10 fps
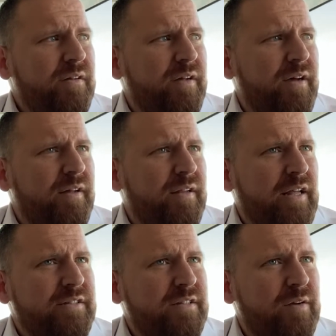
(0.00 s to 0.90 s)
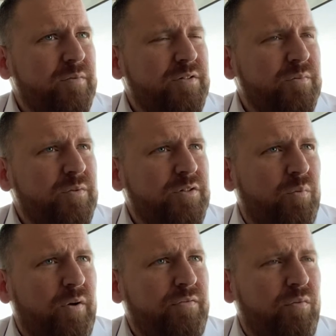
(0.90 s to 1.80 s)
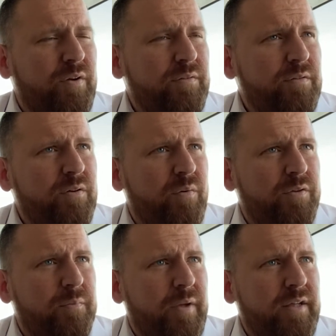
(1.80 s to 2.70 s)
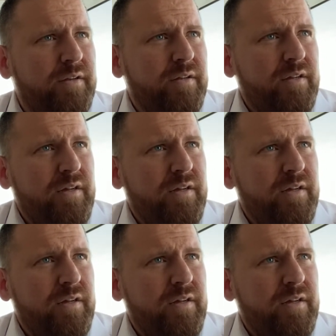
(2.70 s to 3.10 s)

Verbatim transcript: yeah, last night was was a rough one going to bed,